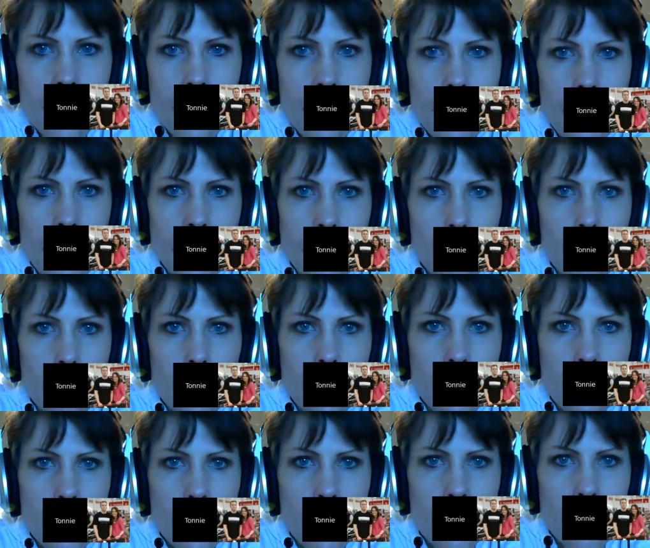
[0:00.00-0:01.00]
I don't want to
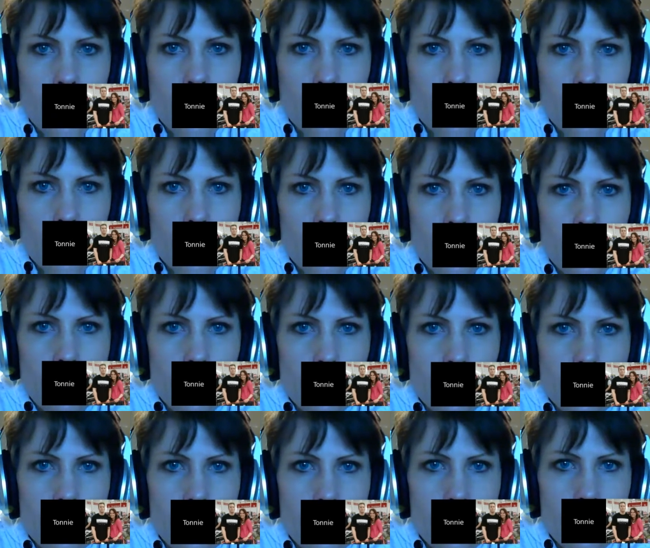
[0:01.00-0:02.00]
do the
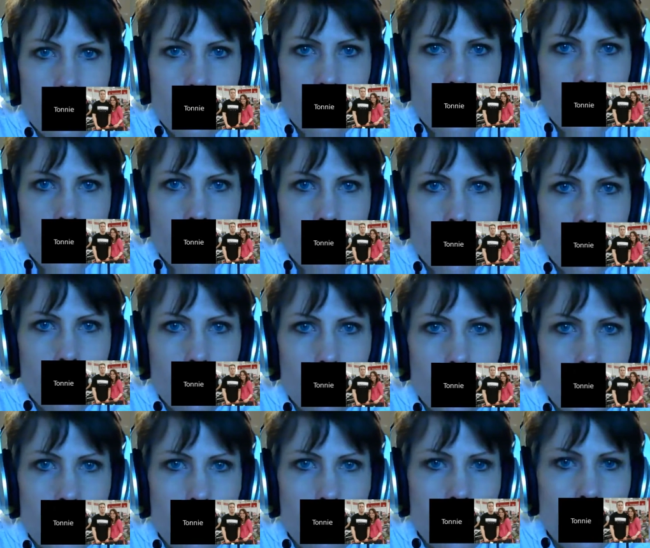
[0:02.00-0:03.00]
difficult
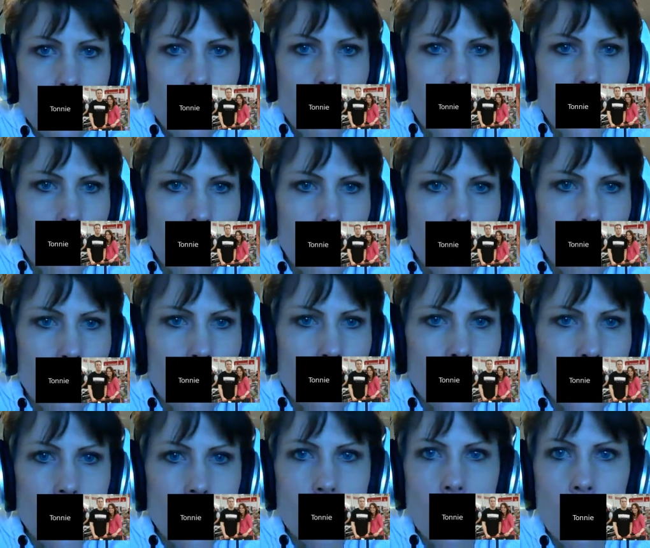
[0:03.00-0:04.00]
way. We're just doing the ANOVA
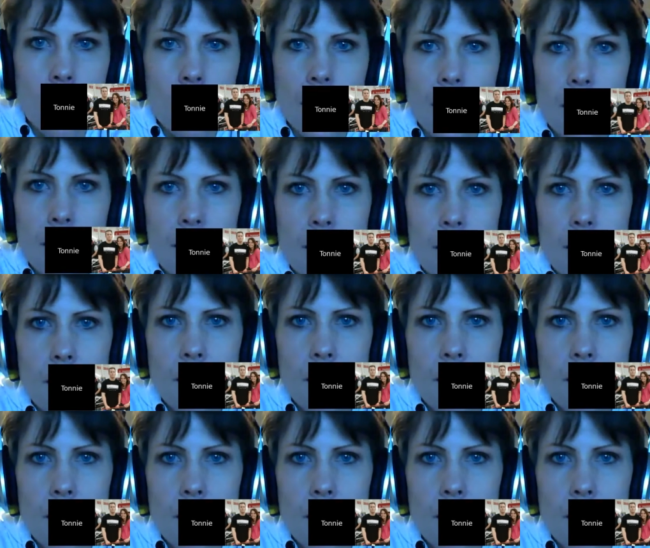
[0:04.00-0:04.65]
test. Okay, let's do that.